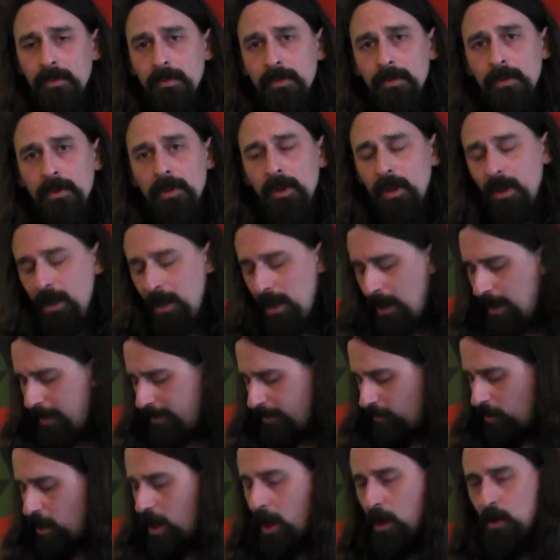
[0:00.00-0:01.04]

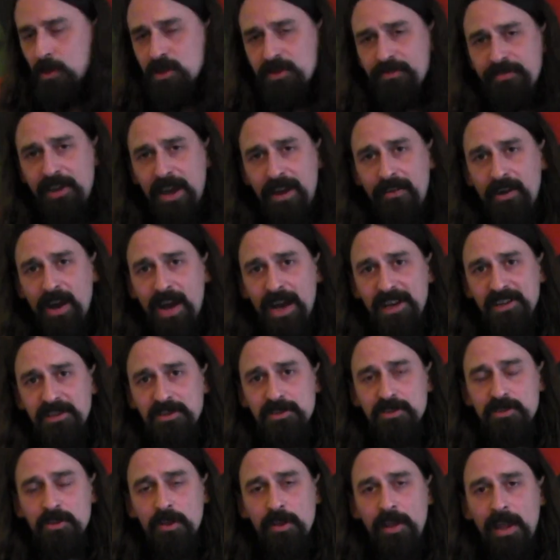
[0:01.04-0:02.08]
And there are loads of
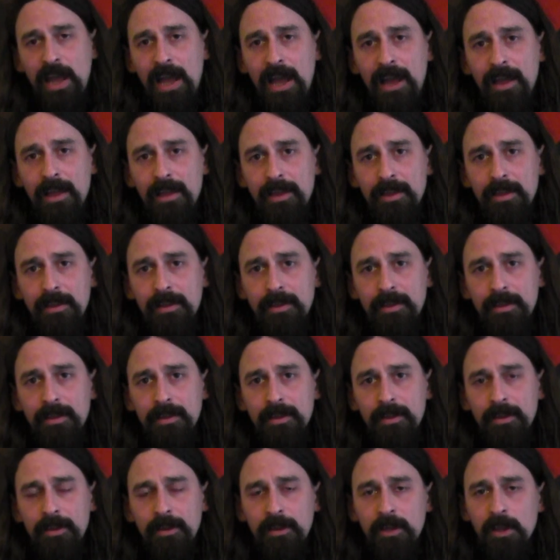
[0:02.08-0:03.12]
variations on that.
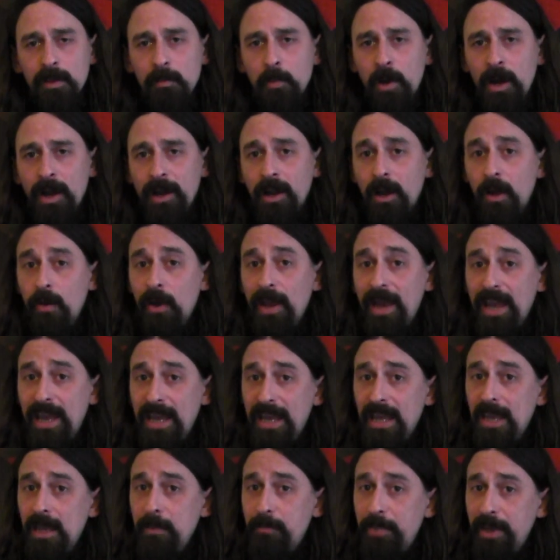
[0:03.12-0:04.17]
You might go
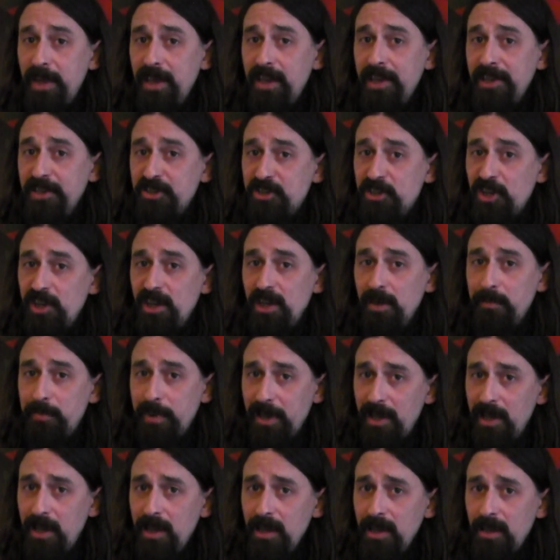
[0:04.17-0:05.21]
E, B, G,
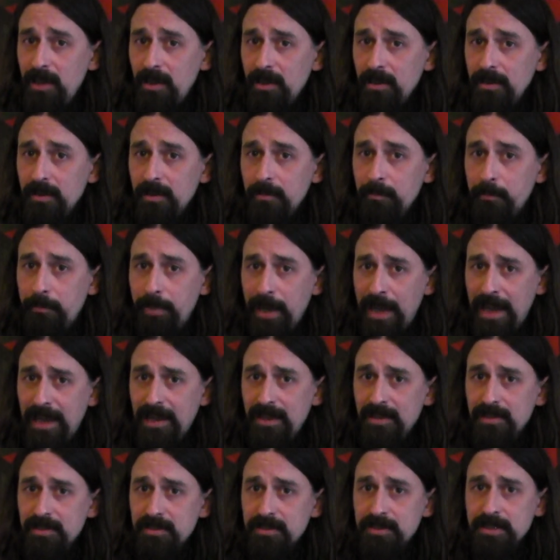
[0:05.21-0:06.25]
B,
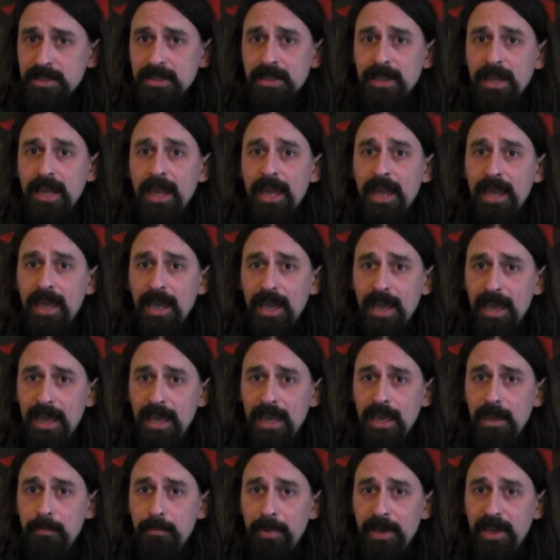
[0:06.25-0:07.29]
bass,
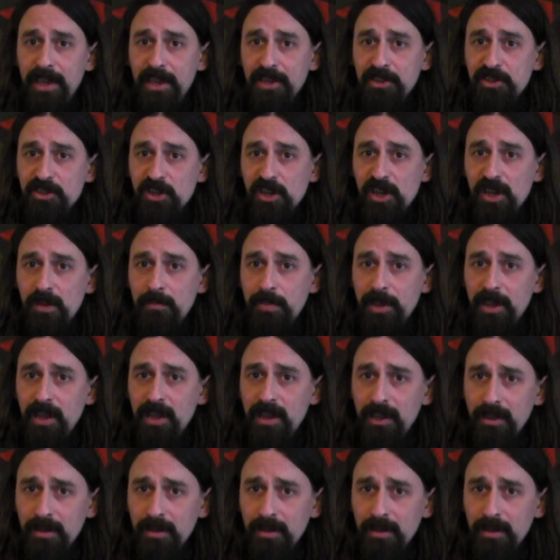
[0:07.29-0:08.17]
E, B, G, B.